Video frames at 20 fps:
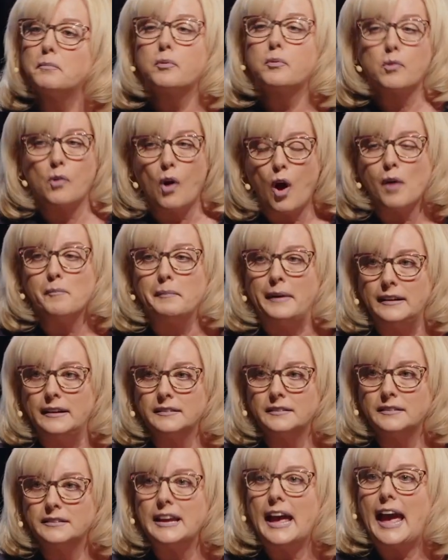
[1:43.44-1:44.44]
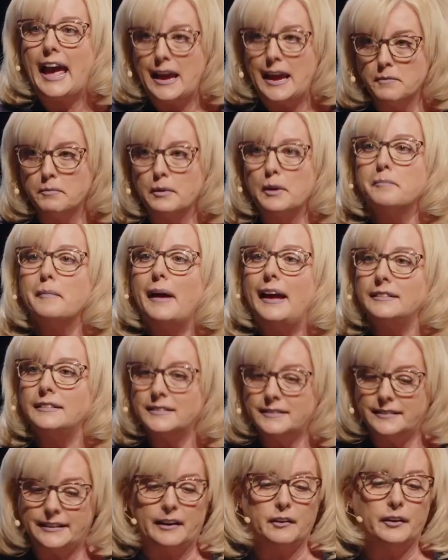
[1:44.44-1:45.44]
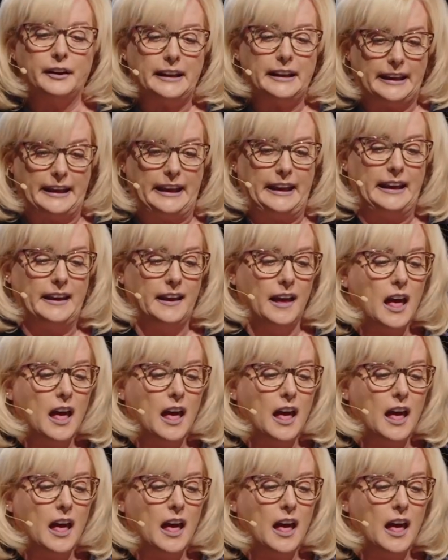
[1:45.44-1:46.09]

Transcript: promised Abram and Sarah E